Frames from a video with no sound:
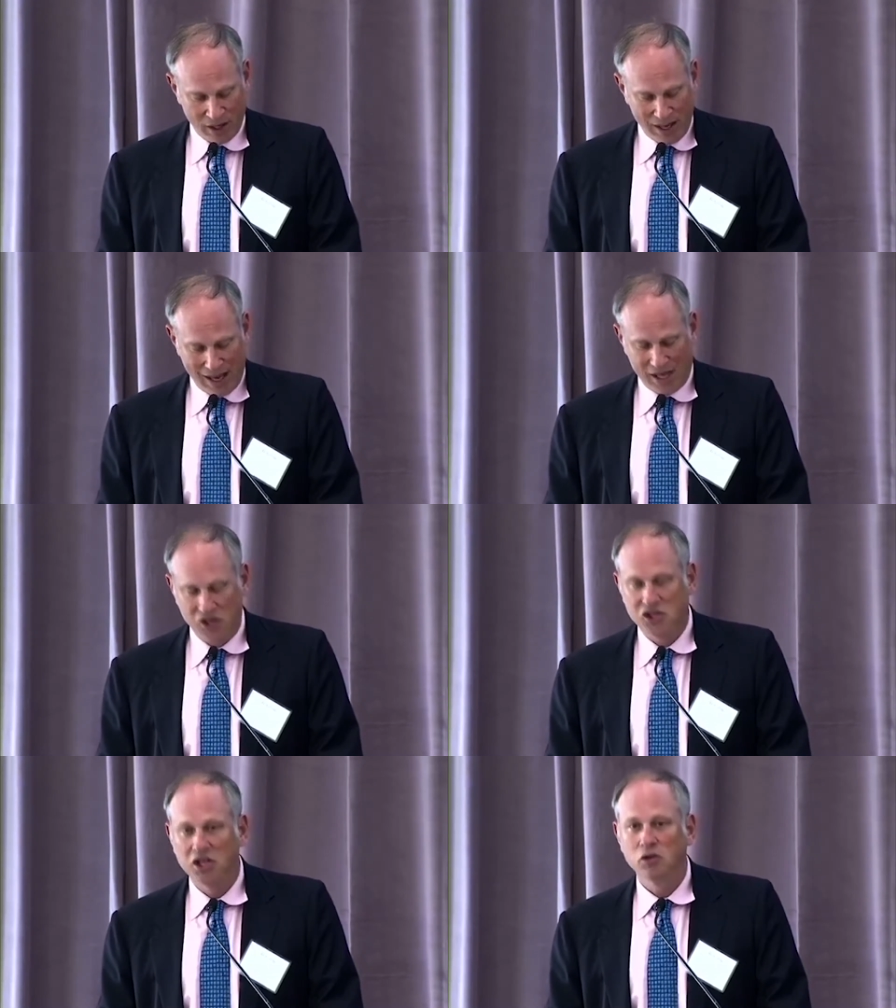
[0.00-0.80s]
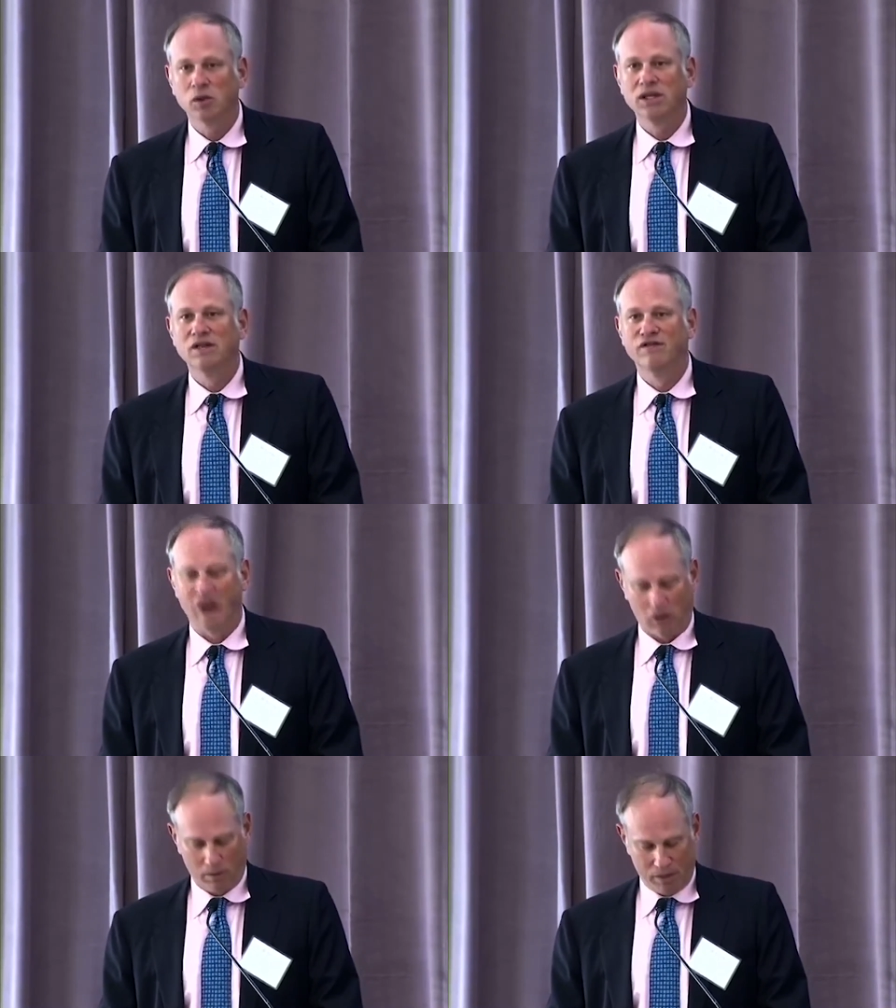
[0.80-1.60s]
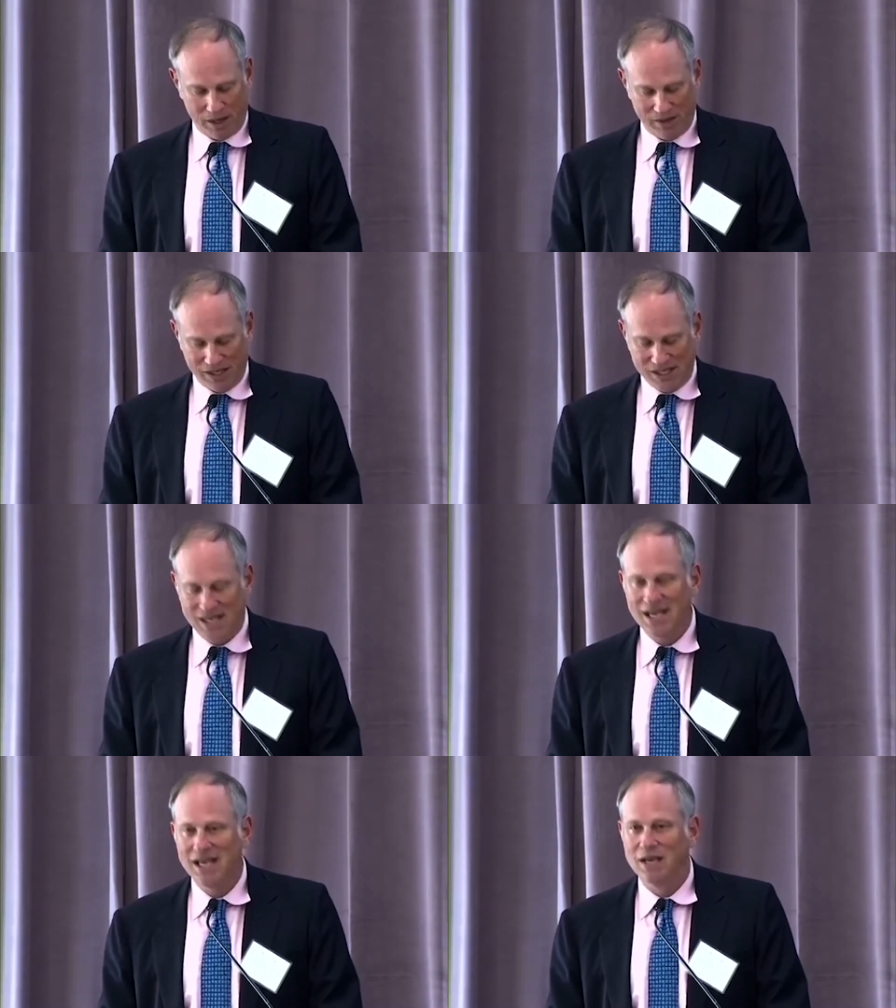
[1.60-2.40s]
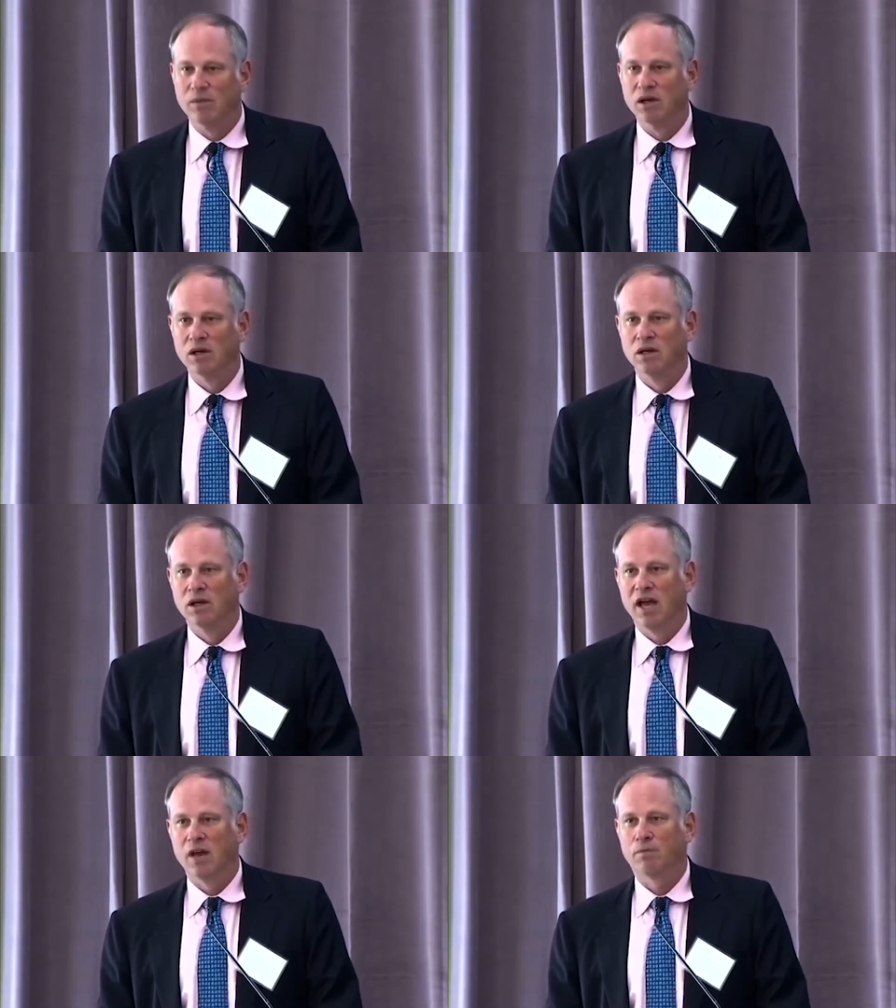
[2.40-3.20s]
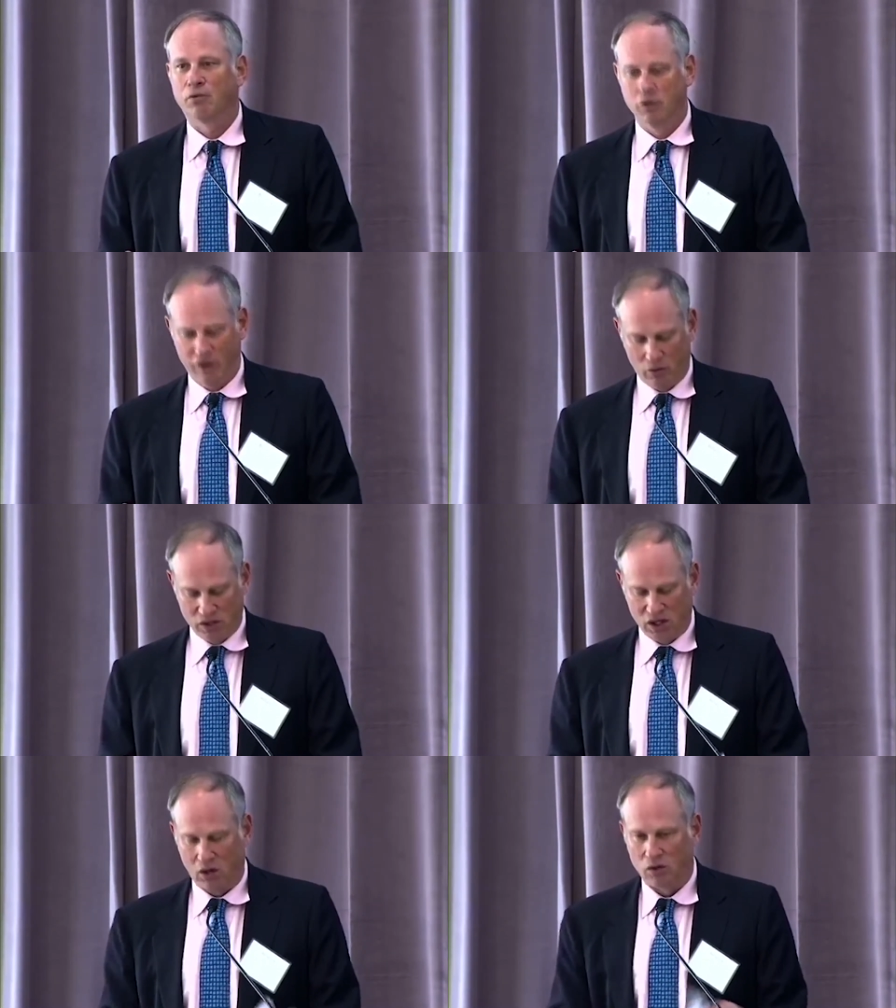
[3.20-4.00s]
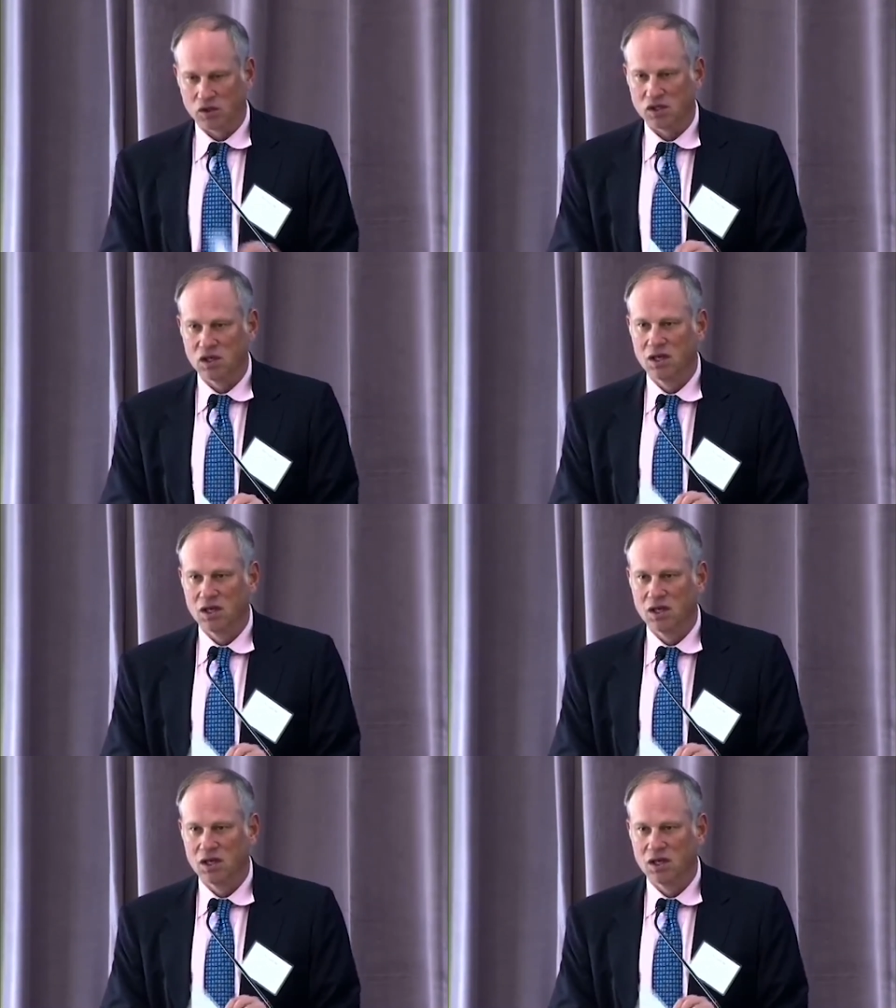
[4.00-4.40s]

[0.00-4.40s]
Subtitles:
and continually developing the team and improving results.